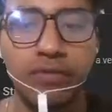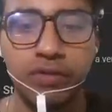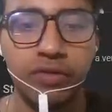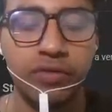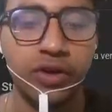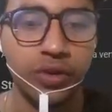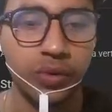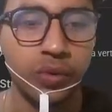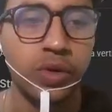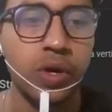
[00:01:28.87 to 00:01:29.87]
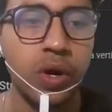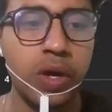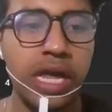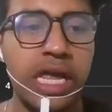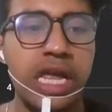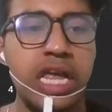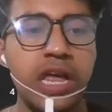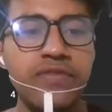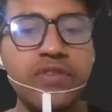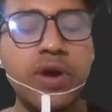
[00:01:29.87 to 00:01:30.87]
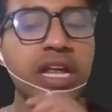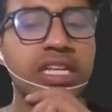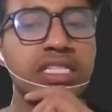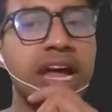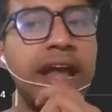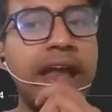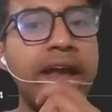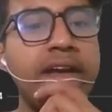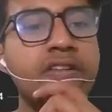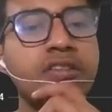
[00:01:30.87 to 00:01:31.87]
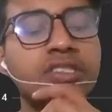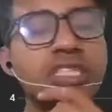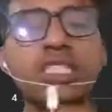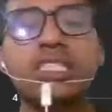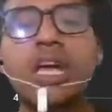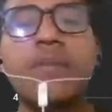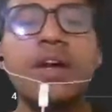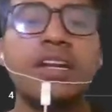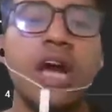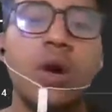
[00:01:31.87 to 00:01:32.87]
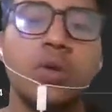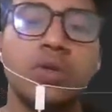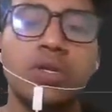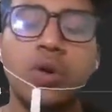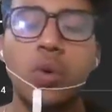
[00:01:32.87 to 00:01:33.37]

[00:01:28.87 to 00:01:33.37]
helpful for you. Okay, if you are excited, just comment down,